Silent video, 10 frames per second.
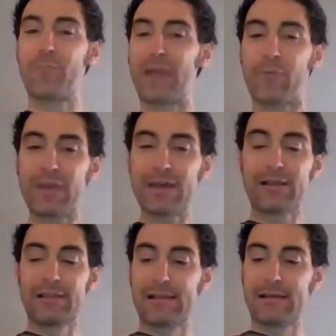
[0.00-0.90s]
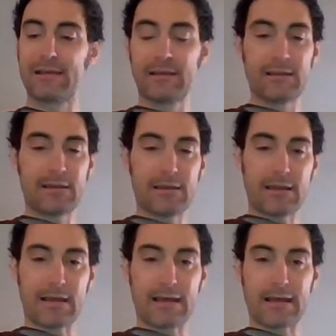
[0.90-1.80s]
but I will.
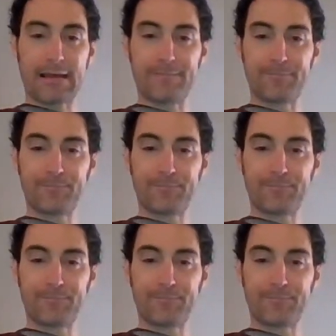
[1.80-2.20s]
And